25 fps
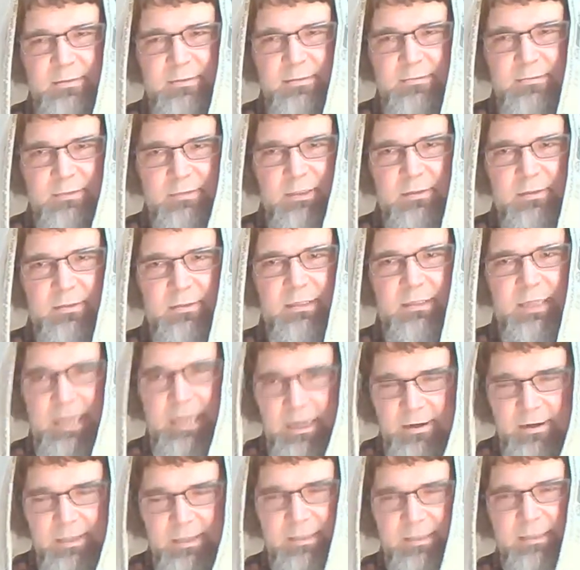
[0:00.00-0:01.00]
little
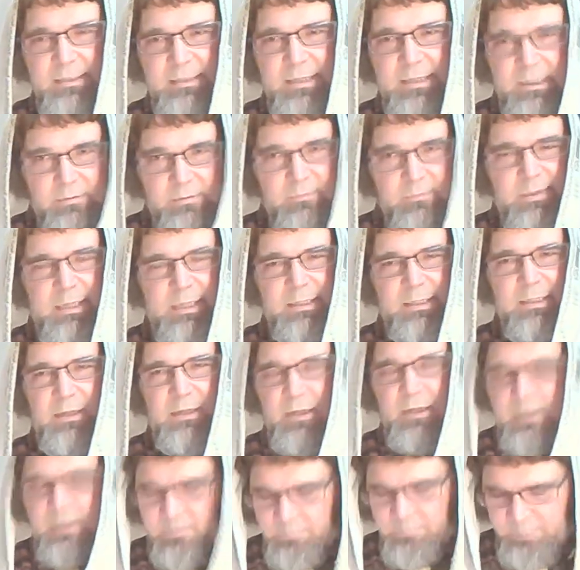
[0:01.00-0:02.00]
character network
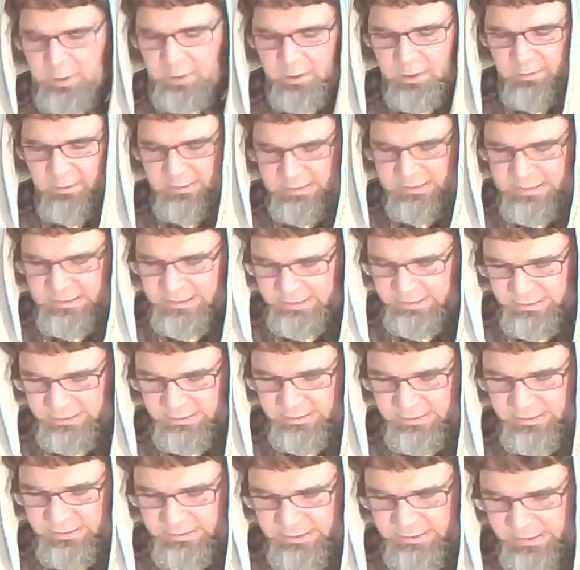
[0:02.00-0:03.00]
called
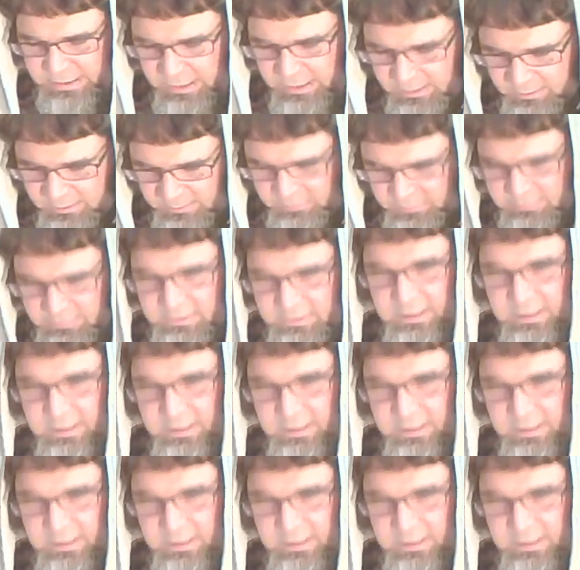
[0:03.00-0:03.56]
politicians too,